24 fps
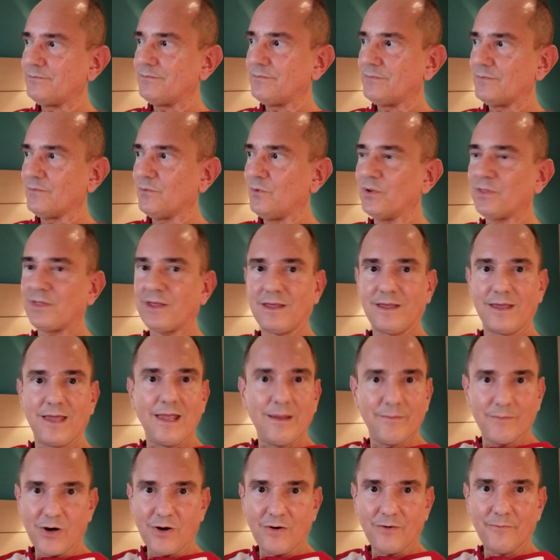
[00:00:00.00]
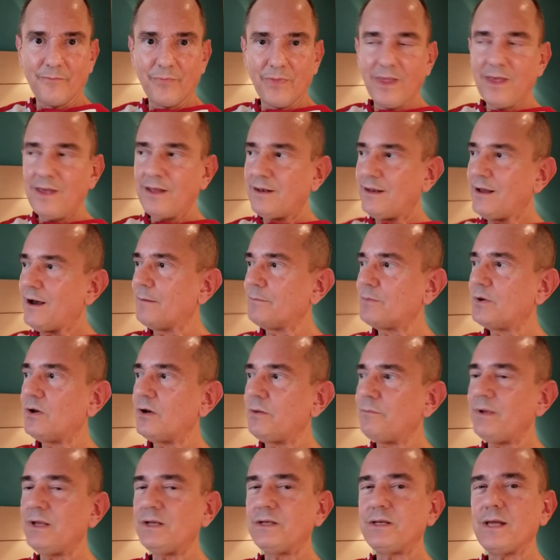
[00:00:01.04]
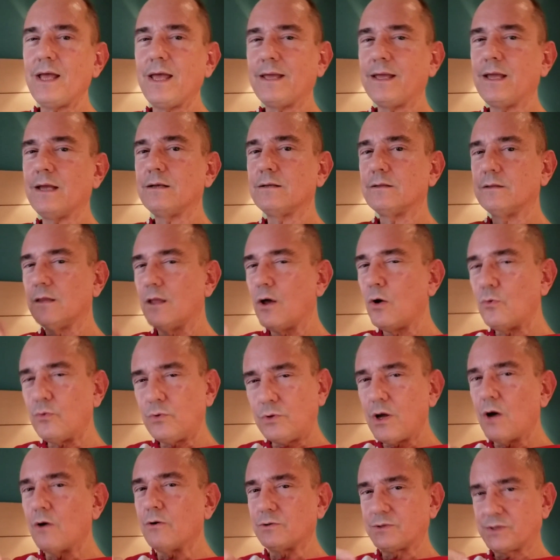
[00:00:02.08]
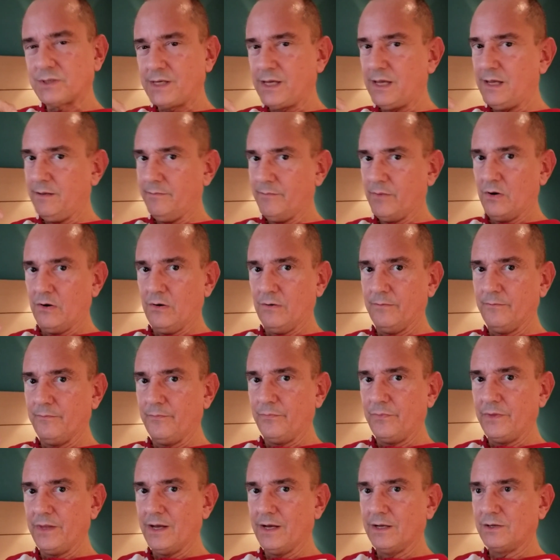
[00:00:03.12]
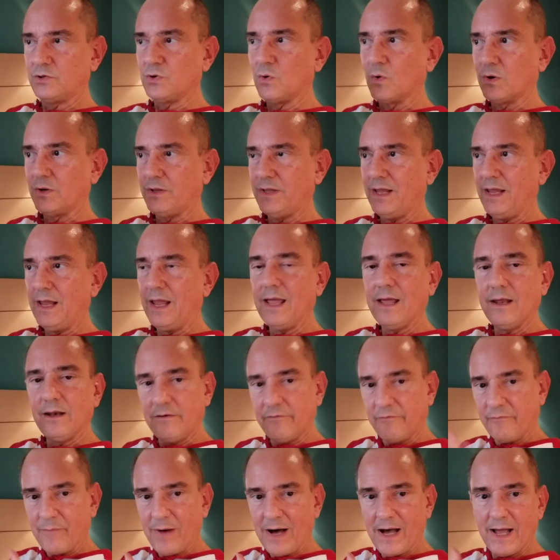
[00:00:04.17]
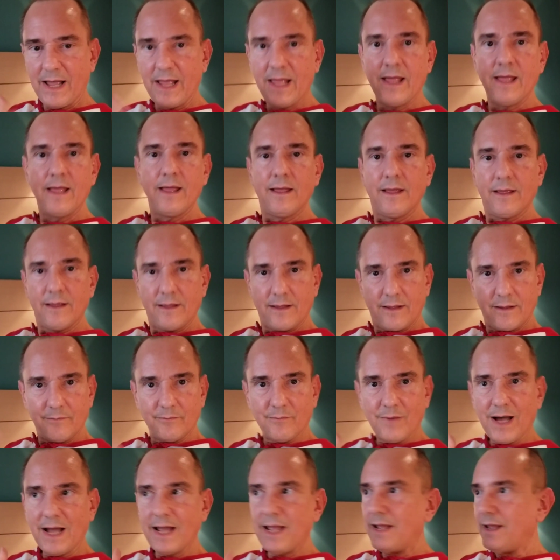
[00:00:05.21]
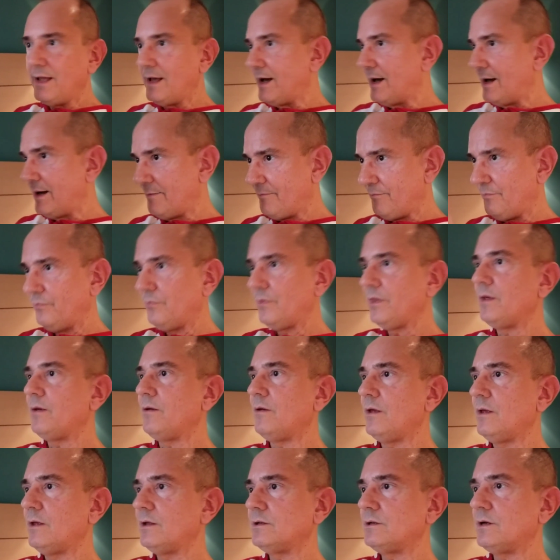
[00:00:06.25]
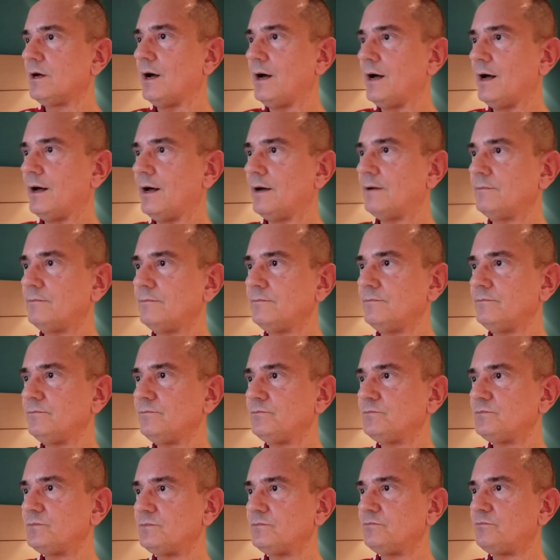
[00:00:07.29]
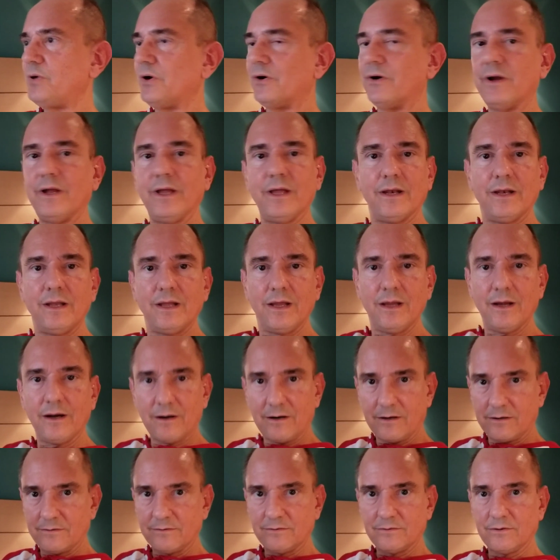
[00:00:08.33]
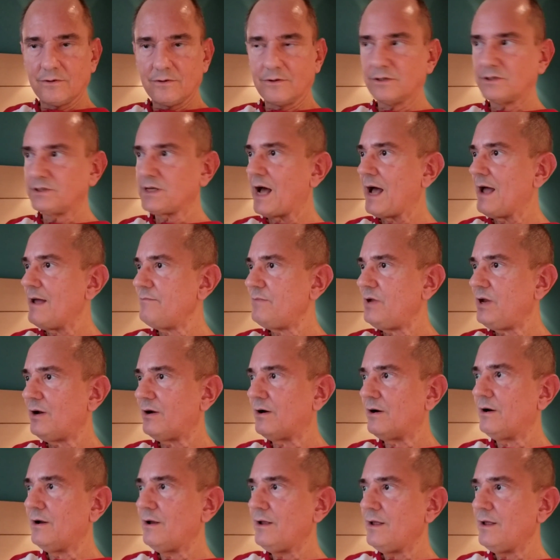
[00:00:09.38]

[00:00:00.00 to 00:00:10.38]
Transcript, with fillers: with chemo. Now I'm going to be taking low dose chemo uh, toward the end of my my uh, uh, period here or time here,